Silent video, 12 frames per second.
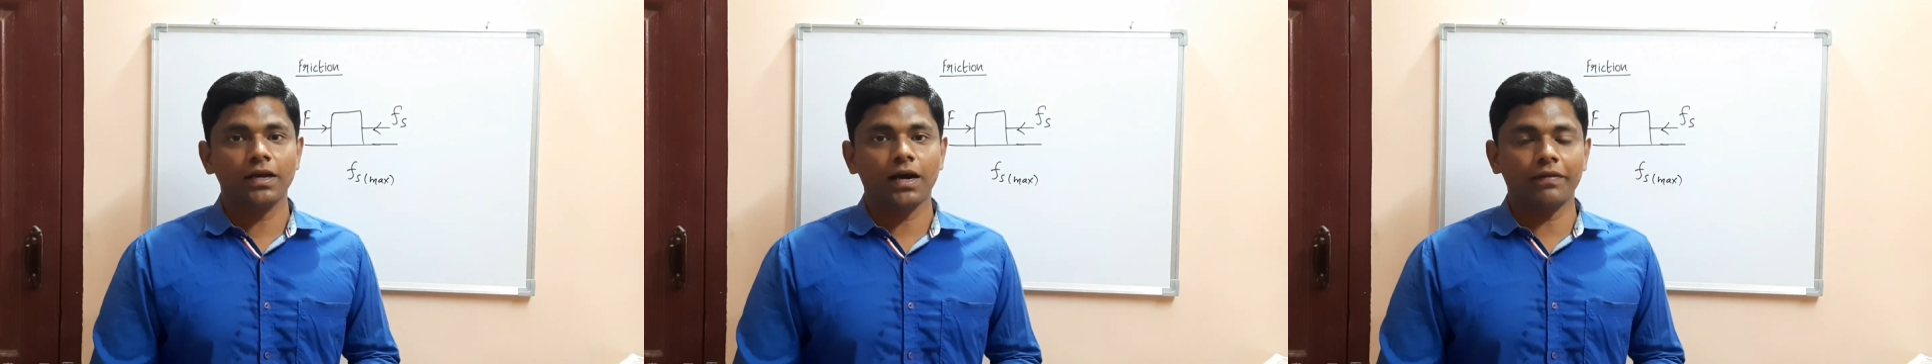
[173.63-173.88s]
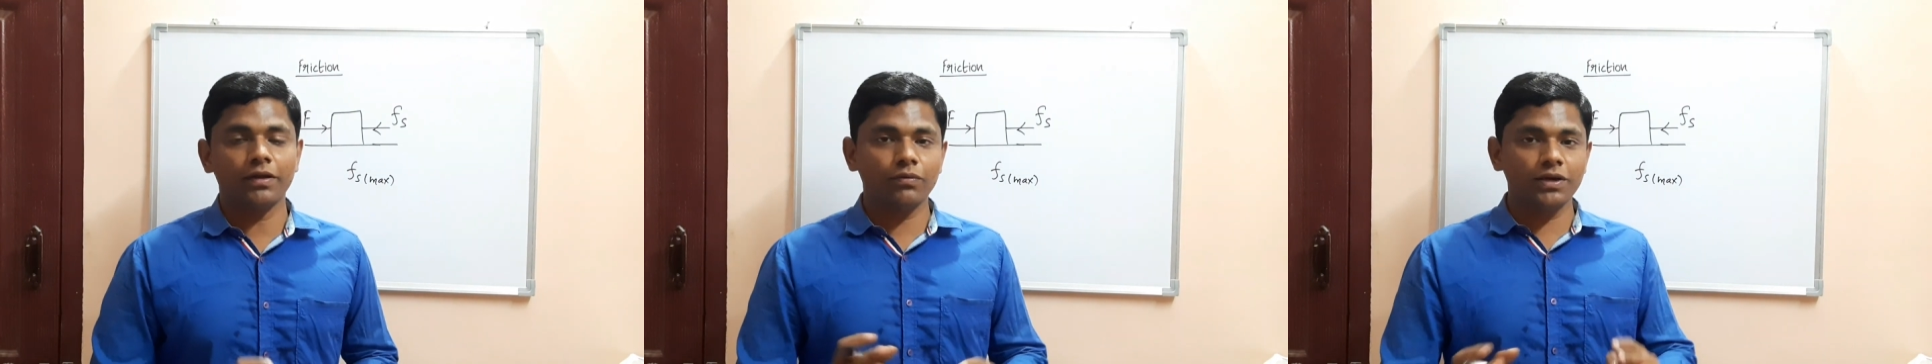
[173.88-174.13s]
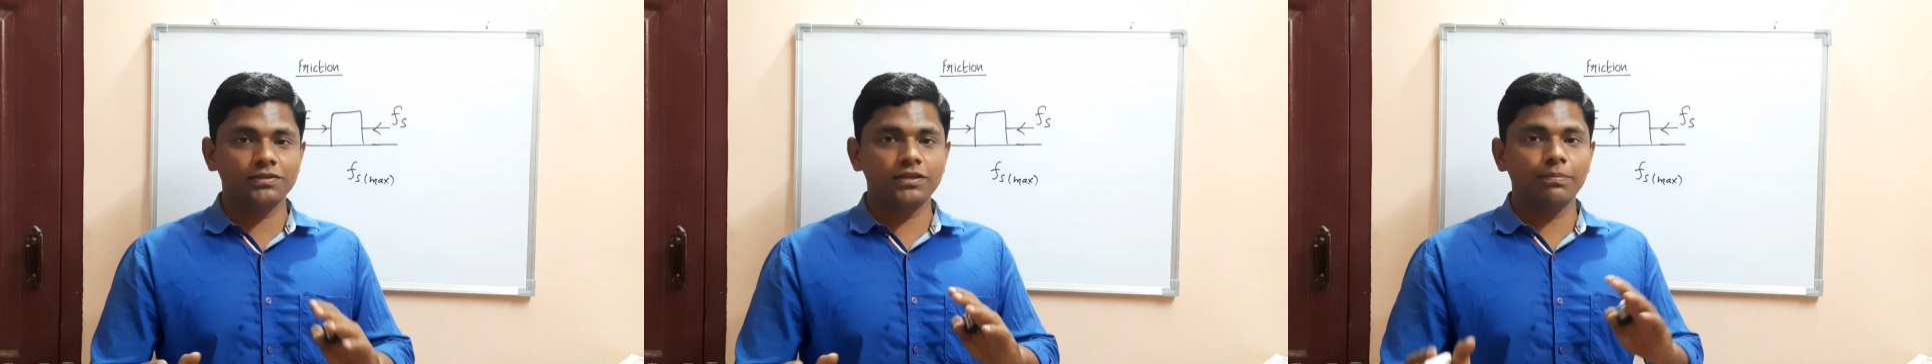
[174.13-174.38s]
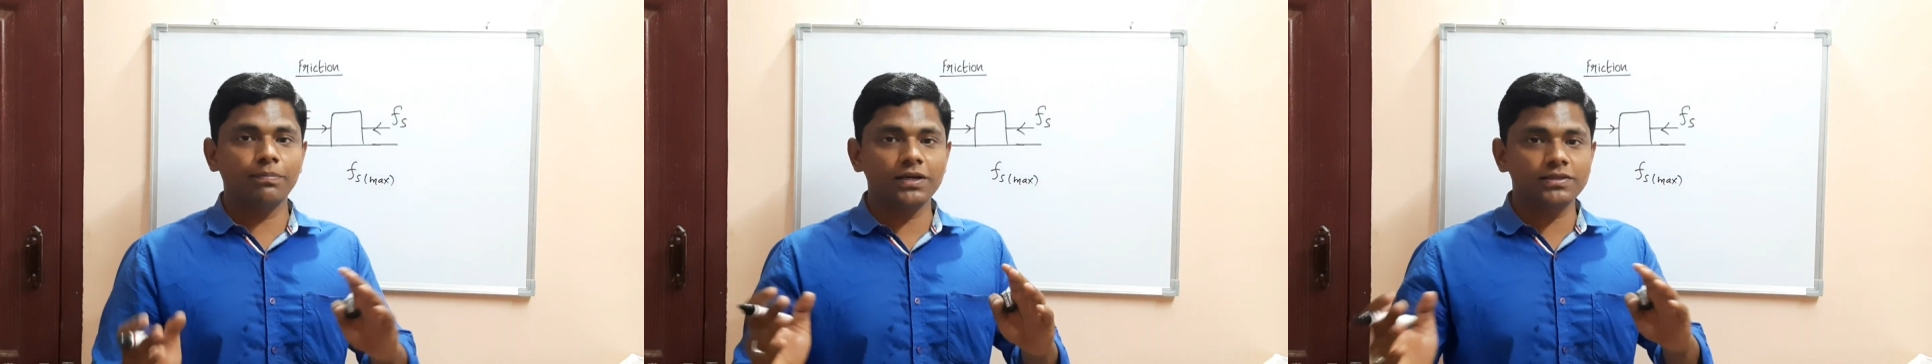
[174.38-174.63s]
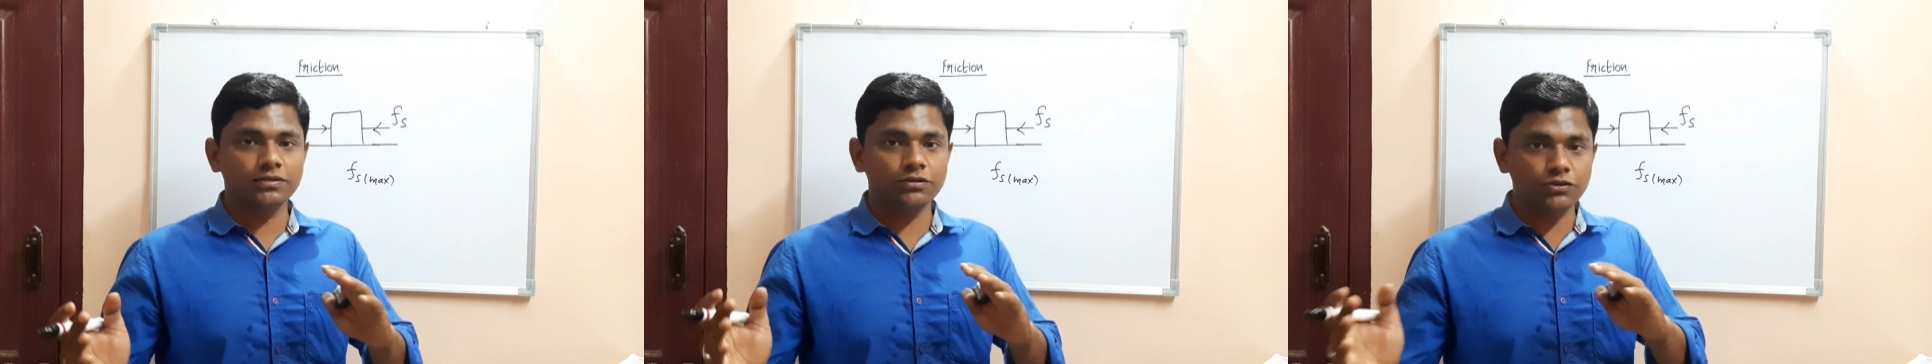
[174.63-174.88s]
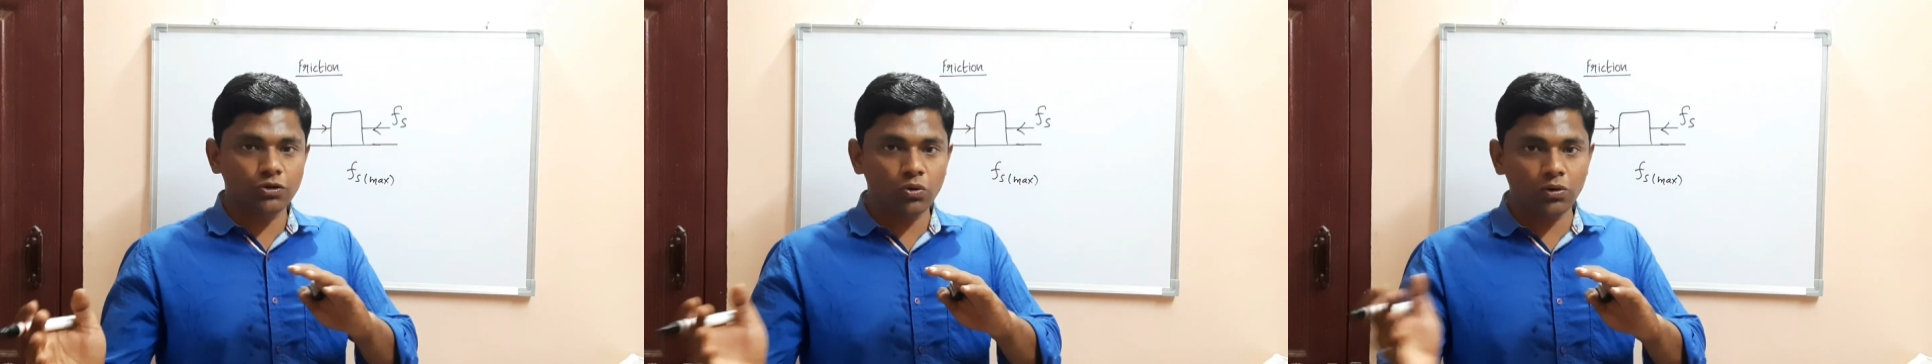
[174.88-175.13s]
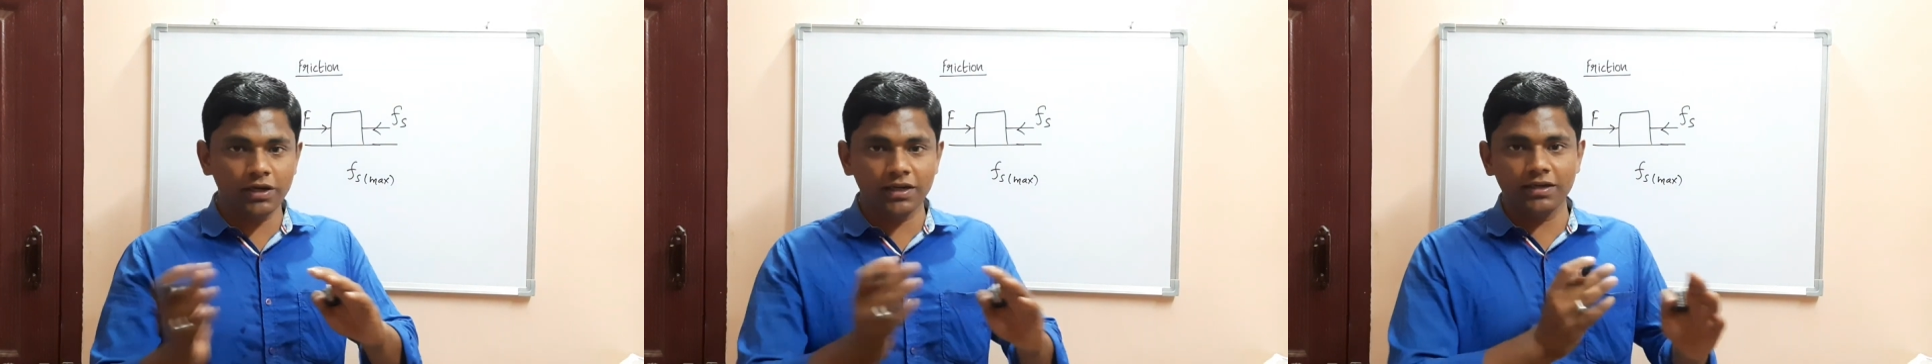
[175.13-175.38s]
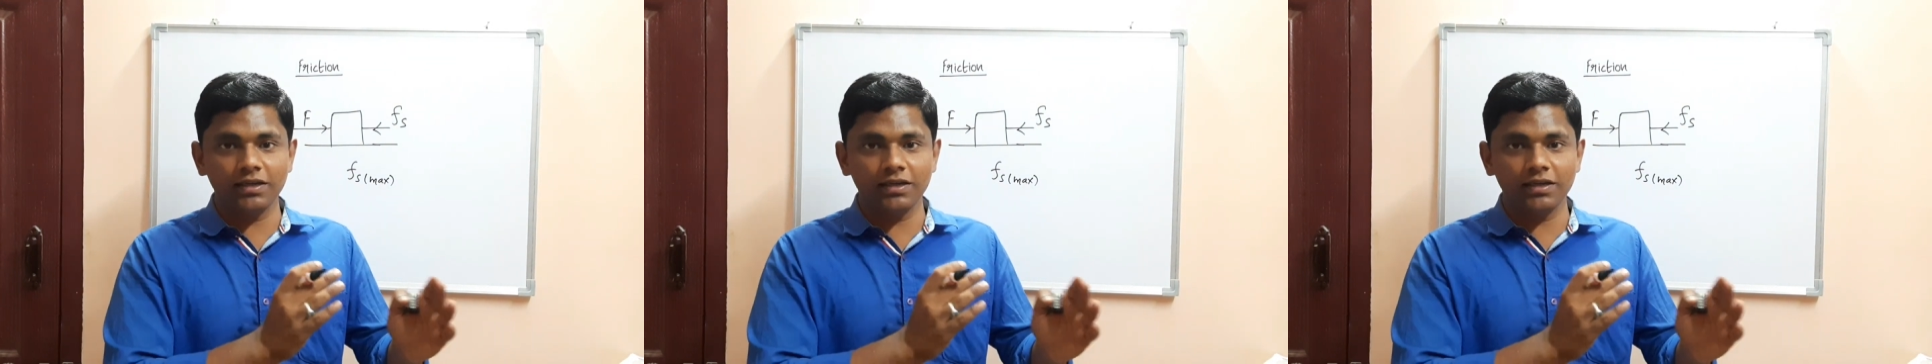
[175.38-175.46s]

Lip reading: Otherwise, the bus slowly